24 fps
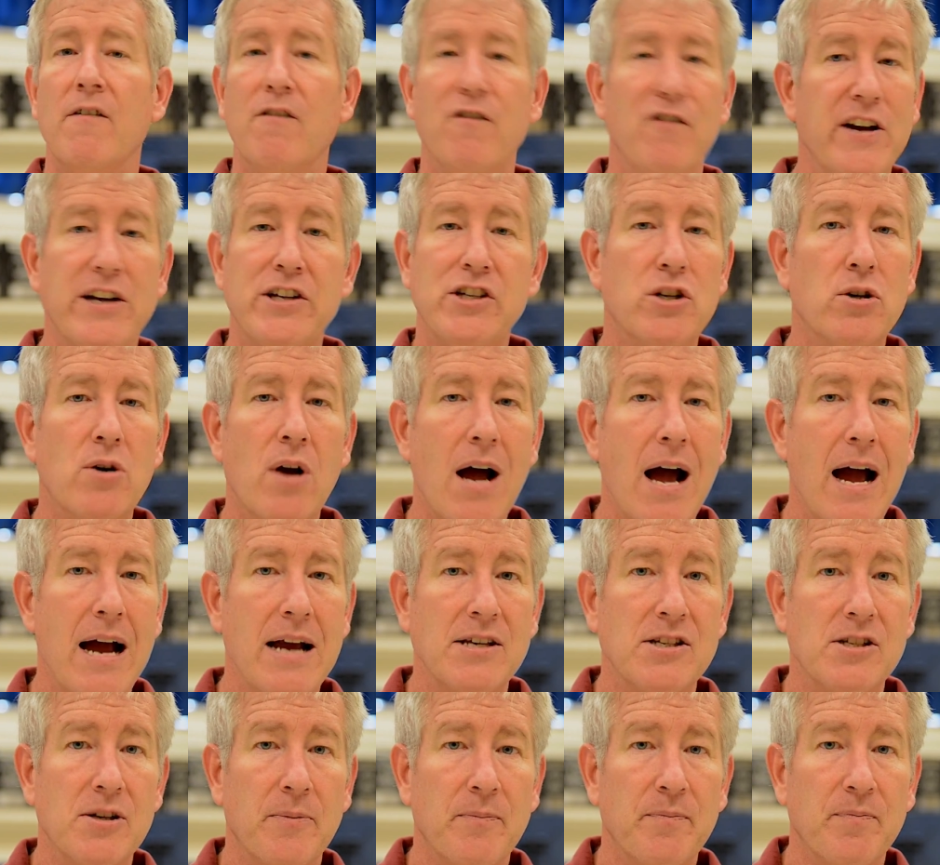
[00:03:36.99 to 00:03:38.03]
Fix your
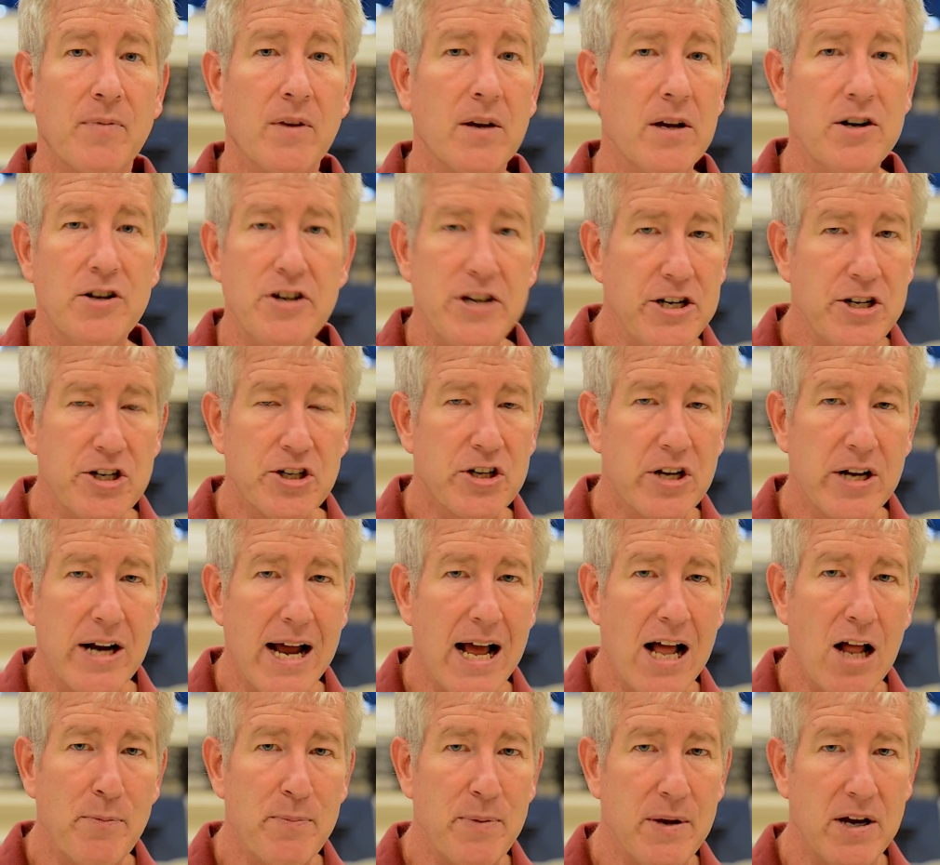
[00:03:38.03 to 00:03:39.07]
eyes. Your teacher's going to
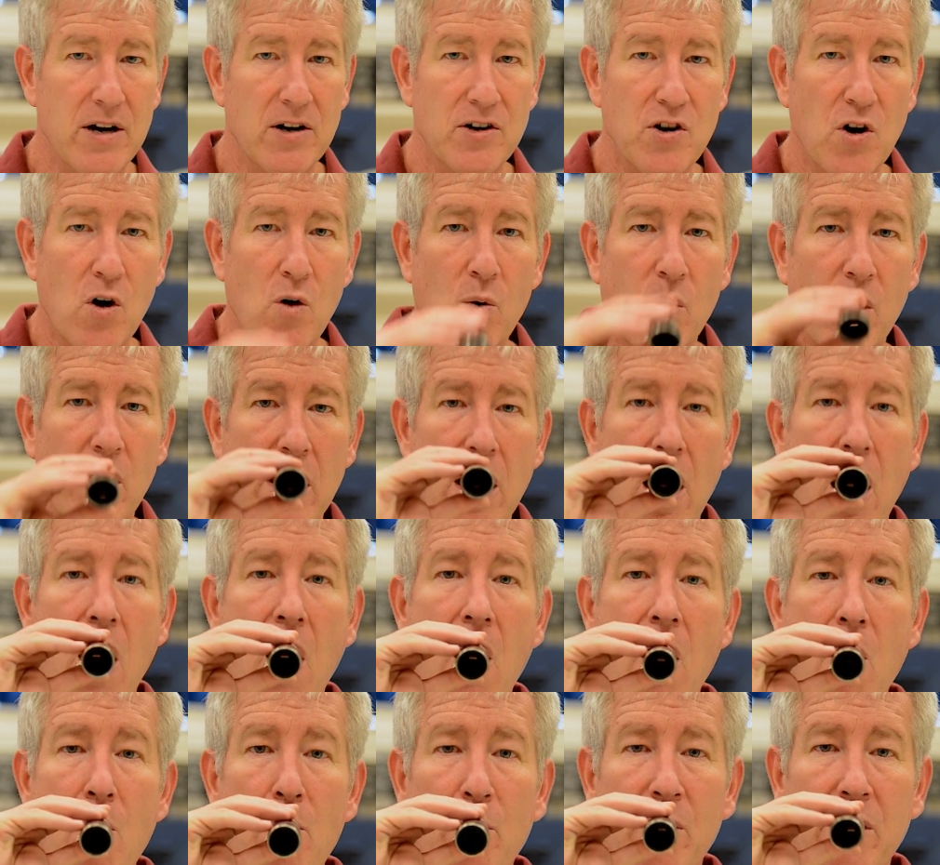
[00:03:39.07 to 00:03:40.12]
help you here. Don't worry.
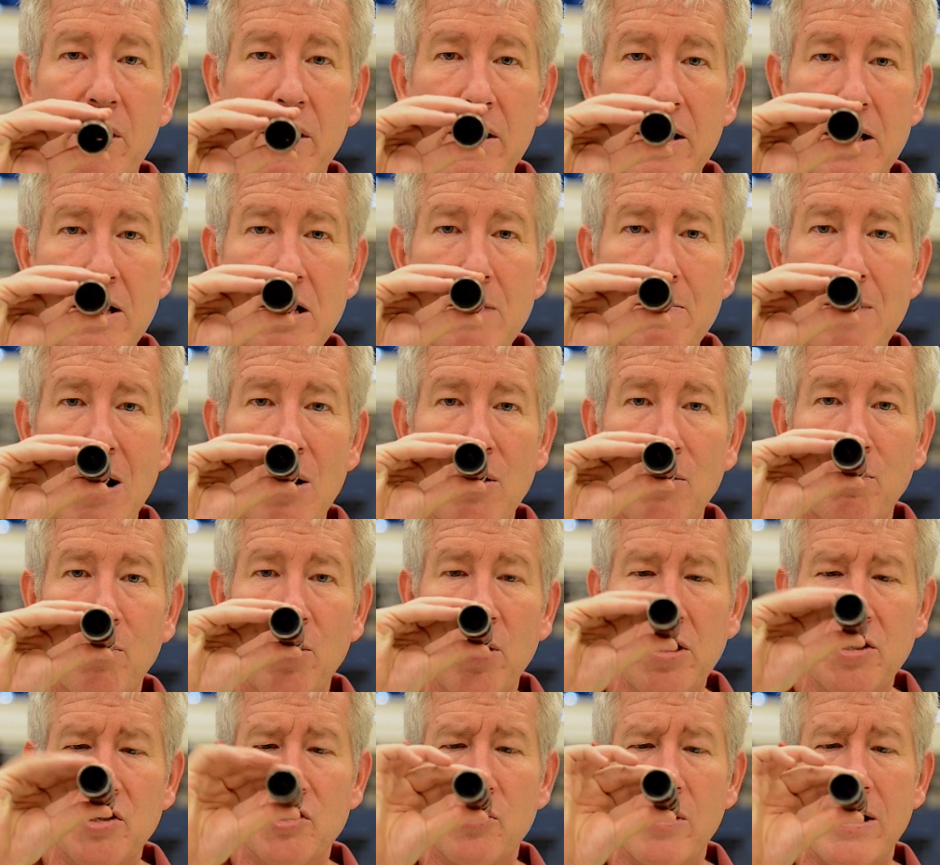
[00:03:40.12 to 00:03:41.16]
Put it in your mouth.
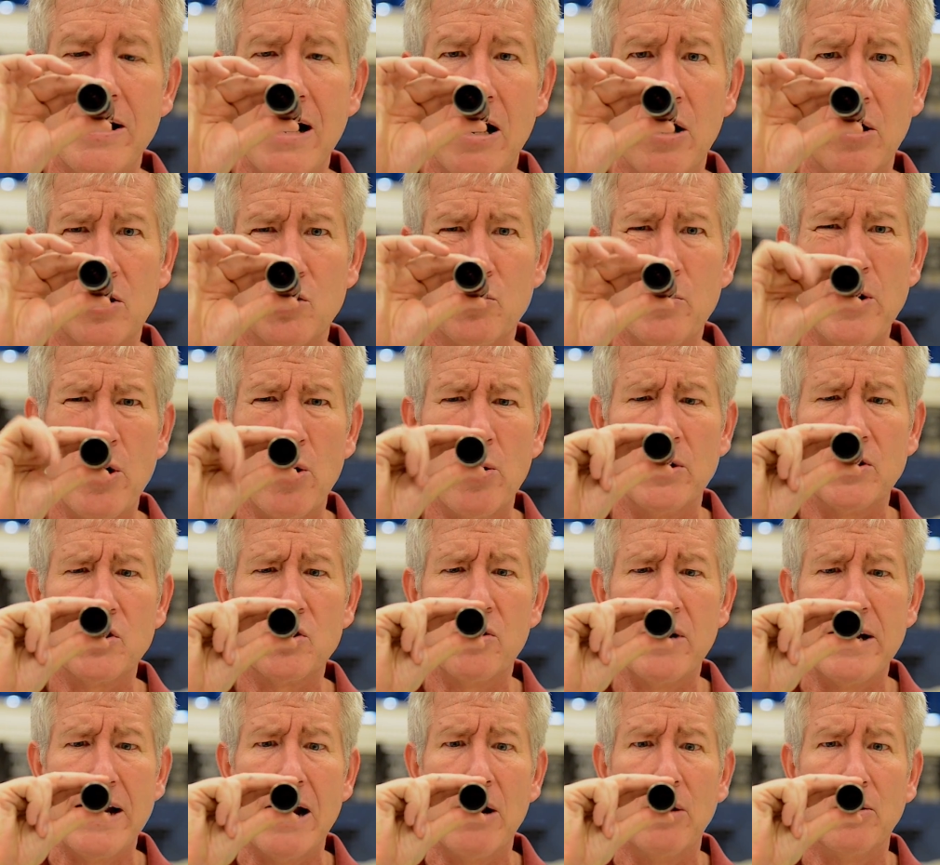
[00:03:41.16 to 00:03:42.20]
Put it straight out, because we know what
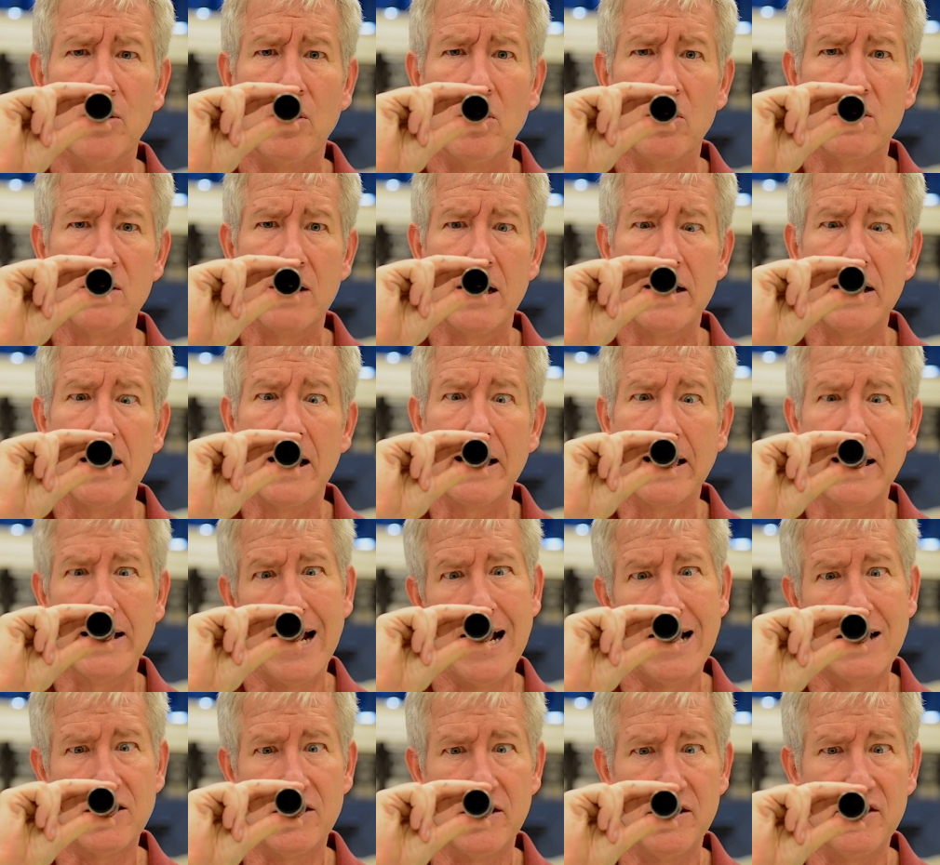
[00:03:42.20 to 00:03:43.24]
straight out looks like. I can
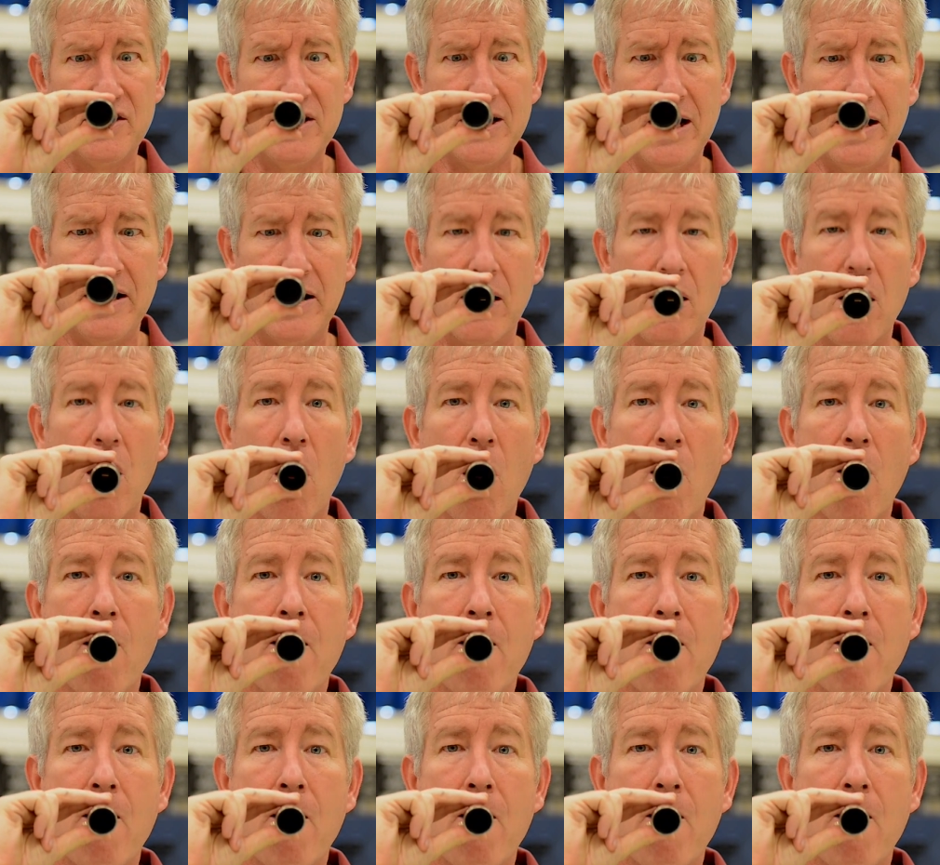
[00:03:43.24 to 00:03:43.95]
actually see it here.